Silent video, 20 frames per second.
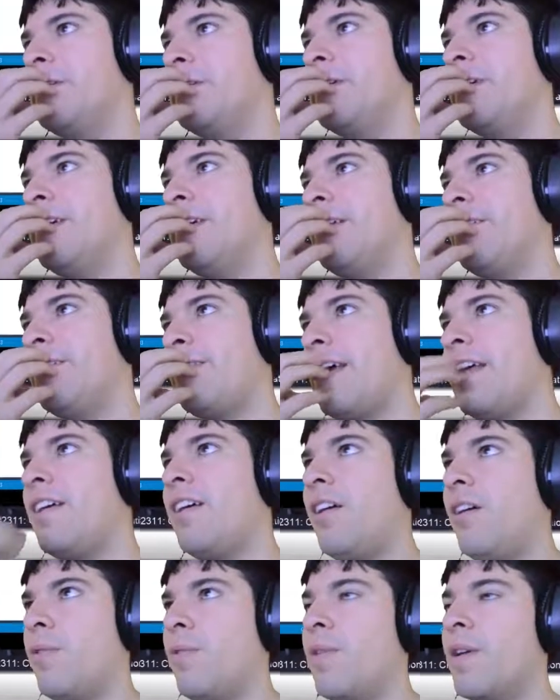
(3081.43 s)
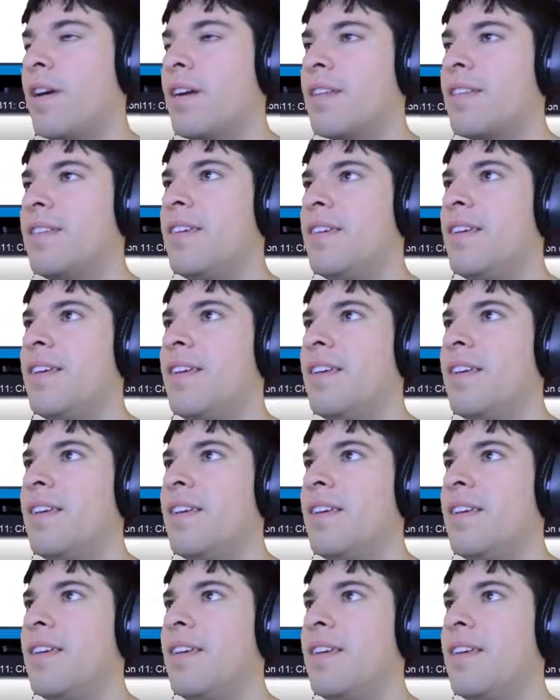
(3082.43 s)
And if that all worked,
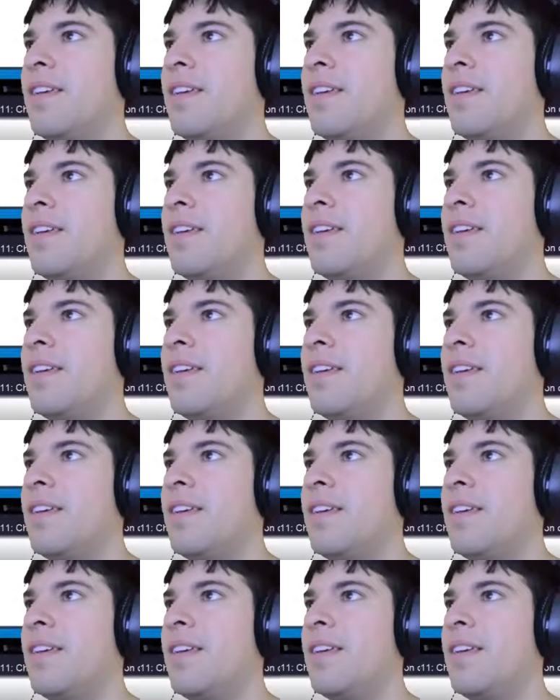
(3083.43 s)
this